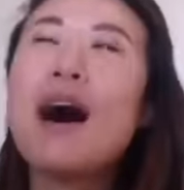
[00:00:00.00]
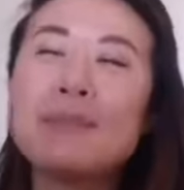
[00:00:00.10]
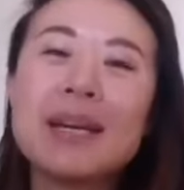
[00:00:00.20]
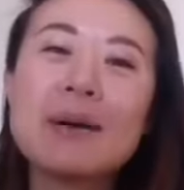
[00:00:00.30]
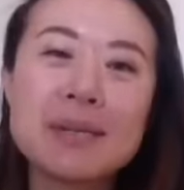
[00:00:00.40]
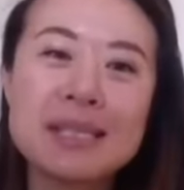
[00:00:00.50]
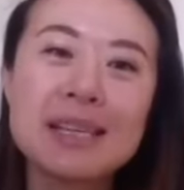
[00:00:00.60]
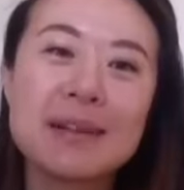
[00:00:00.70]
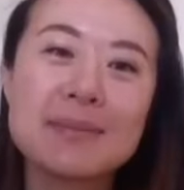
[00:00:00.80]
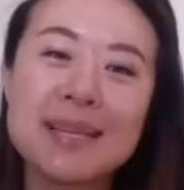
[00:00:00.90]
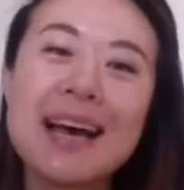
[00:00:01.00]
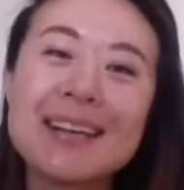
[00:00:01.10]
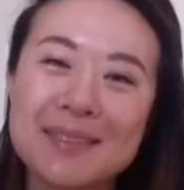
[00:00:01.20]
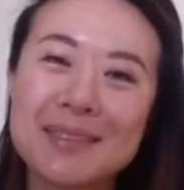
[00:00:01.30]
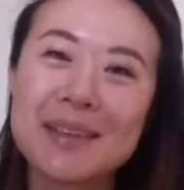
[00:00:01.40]
I mean, I was still
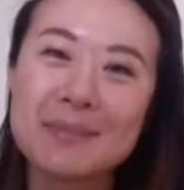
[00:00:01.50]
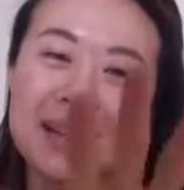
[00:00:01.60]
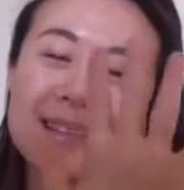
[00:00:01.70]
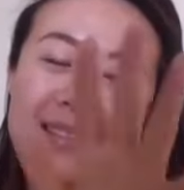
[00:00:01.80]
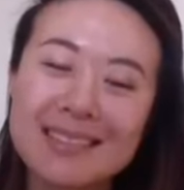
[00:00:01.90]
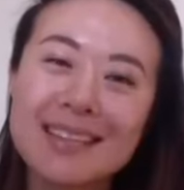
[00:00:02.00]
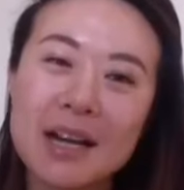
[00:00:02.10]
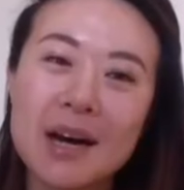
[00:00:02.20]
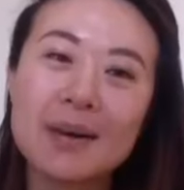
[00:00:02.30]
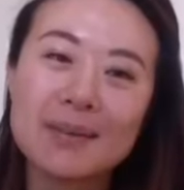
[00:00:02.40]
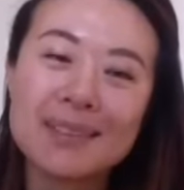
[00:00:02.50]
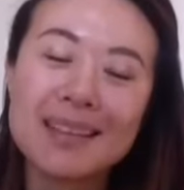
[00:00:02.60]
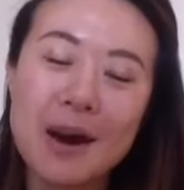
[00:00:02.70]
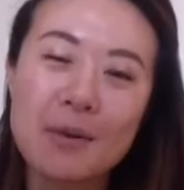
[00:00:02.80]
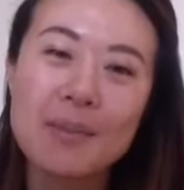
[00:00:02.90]
obsessed with them because,
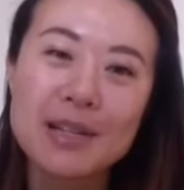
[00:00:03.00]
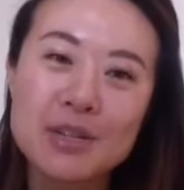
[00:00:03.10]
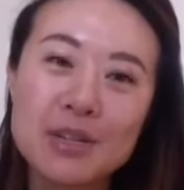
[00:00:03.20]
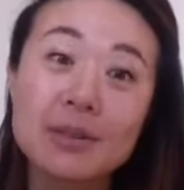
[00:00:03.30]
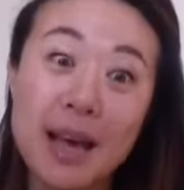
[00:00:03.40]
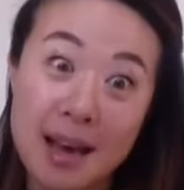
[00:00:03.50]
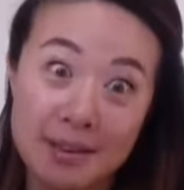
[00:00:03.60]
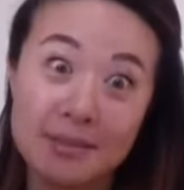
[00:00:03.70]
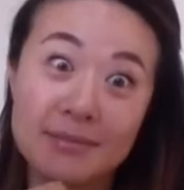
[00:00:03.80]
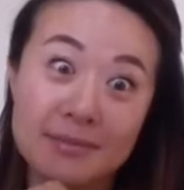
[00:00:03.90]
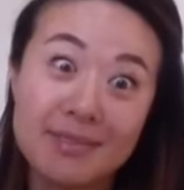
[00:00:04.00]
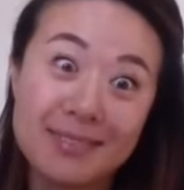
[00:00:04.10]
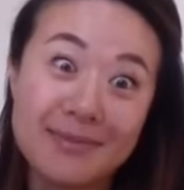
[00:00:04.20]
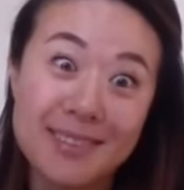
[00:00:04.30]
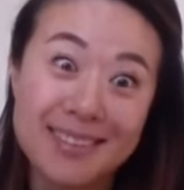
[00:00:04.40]
they are my true love.
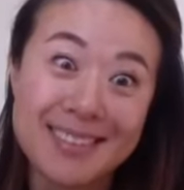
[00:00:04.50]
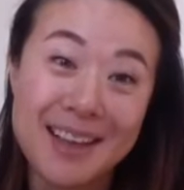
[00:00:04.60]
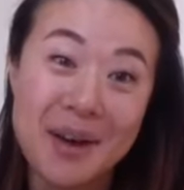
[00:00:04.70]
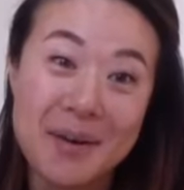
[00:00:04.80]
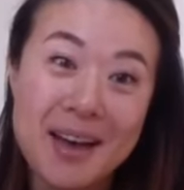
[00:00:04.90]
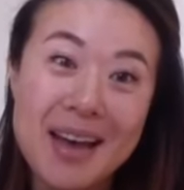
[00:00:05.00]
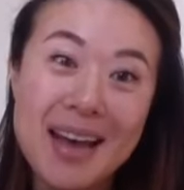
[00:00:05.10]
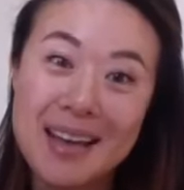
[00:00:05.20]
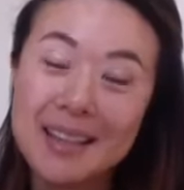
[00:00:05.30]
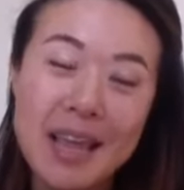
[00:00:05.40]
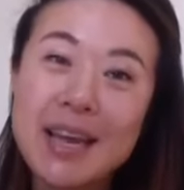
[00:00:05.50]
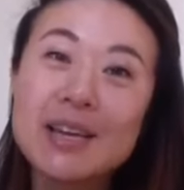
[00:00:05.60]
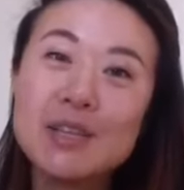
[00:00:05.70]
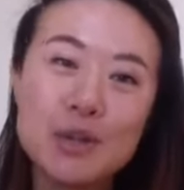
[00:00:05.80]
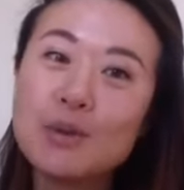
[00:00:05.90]
So they
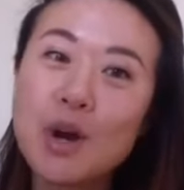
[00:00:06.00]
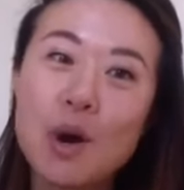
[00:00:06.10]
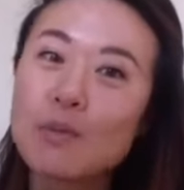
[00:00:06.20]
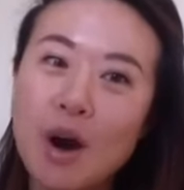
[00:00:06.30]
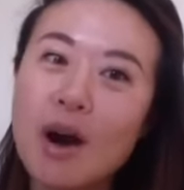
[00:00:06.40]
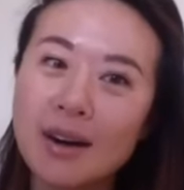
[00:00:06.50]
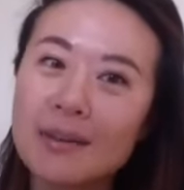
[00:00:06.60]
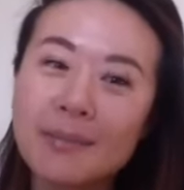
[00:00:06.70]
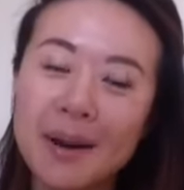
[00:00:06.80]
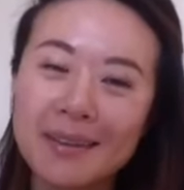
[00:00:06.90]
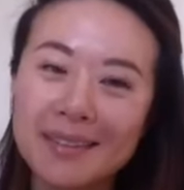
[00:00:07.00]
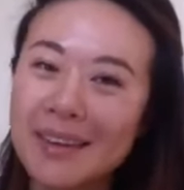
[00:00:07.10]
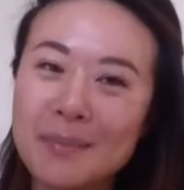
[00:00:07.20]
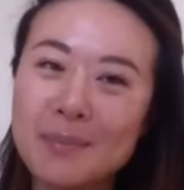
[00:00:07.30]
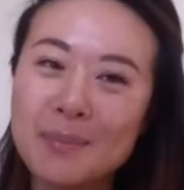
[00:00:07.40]
could do no wrong,
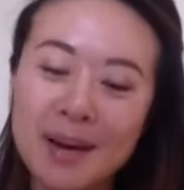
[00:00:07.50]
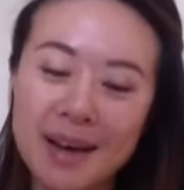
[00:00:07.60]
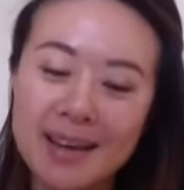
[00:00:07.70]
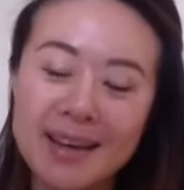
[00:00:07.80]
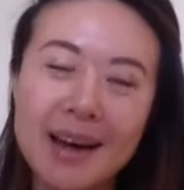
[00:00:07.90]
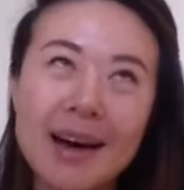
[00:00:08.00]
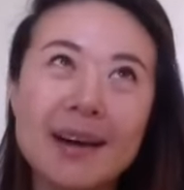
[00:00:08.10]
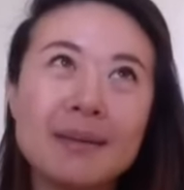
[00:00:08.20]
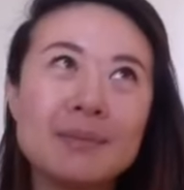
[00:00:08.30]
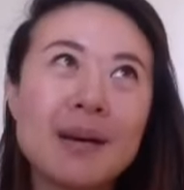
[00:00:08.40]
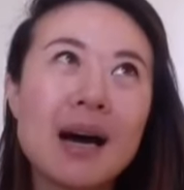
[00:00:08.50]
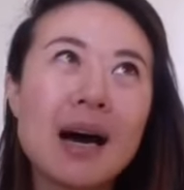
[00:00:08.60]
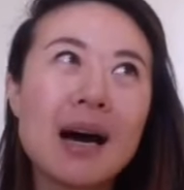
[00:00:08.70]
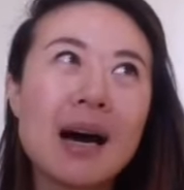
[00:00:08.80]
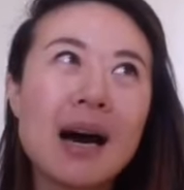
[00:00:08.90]
apparently. But
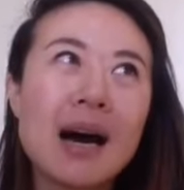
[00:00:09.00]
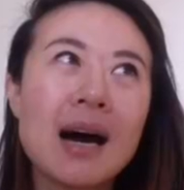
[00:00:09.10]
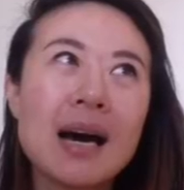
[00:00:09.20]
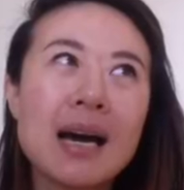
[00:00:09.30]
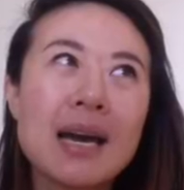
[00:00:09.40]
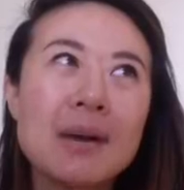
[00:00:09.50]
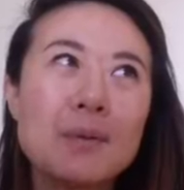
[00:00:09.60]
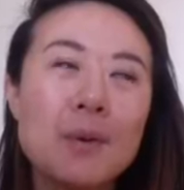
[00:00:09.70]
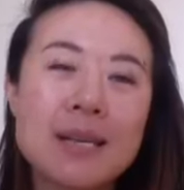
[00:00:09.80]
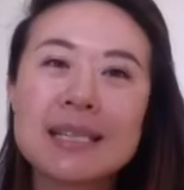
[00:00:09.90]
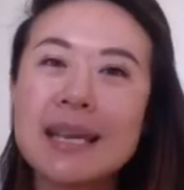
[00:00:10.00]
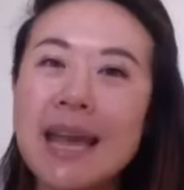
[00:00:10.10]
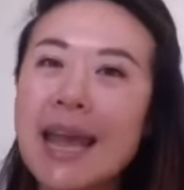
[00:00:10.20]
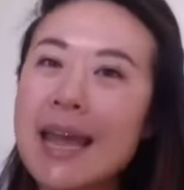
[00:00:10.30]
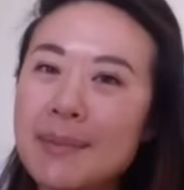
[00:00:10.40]
I wasn't
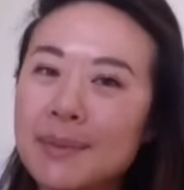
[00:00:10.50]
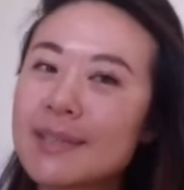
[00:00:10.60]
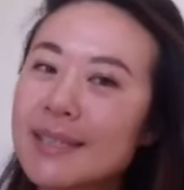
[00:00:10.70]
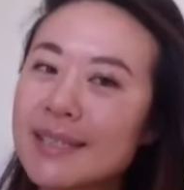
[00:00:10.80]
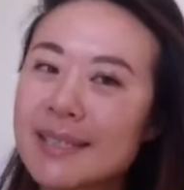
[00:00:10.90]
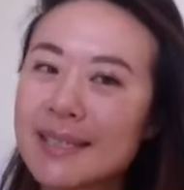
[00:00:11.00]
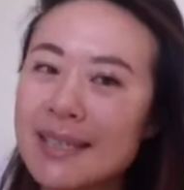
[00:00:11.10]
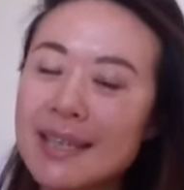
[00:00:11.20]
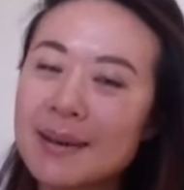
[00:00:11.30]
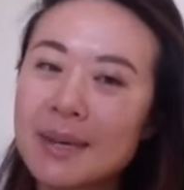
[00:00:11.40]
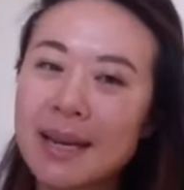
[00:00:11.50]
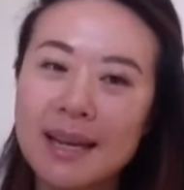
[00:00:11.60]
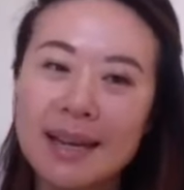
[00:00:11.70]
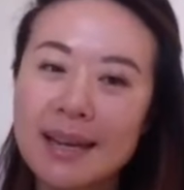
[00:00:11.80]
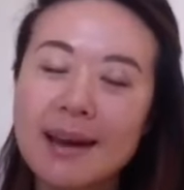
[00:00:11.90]
able to see them again.
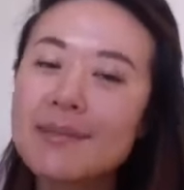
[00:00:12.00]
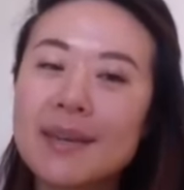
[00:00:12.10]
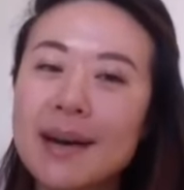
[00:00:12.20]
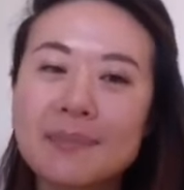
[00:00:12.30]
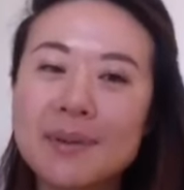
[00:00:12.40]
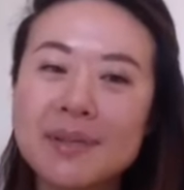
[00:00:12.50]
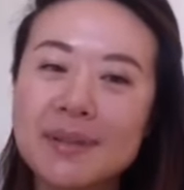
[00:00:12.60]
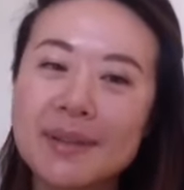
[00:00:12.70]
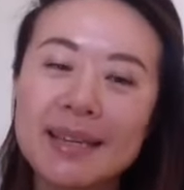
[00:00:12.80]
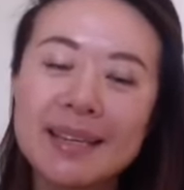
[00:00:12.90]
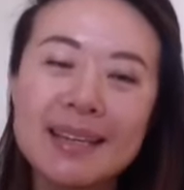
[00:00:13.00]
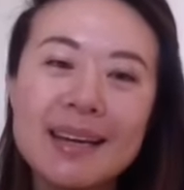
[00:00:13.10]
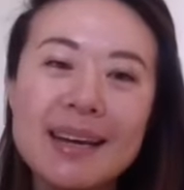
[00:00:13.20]
I didn't have the opportunity.